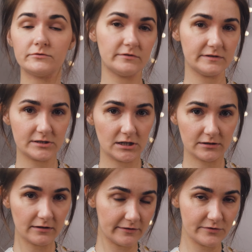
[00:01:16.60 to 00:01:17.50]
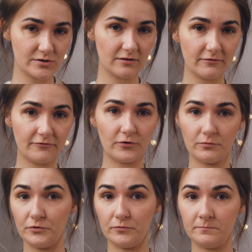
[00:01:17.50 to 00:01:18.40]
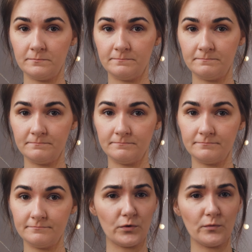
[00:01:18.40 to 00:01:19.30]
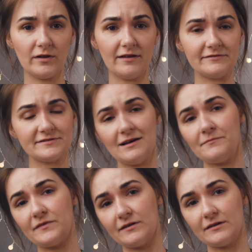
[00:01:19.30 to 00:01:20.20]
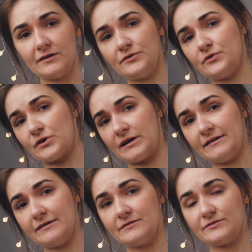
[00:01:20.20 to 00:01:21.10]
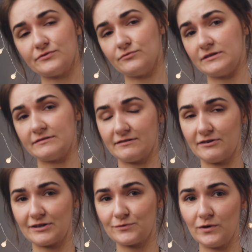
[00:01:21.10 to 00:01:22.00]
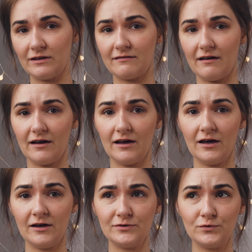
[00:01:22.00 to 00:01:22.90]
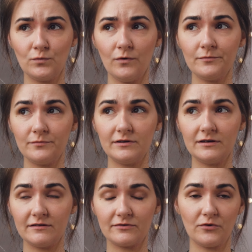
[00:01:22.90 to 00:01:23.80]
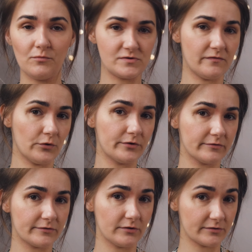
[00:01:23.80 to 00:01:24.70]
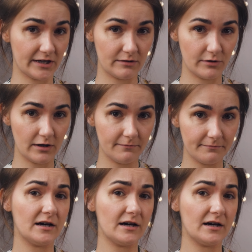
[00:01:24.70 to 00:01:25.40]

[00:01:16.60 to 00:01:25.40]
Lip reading: distract attention from you. You will have something in your hands to interact with and you won't be so much focused on camera.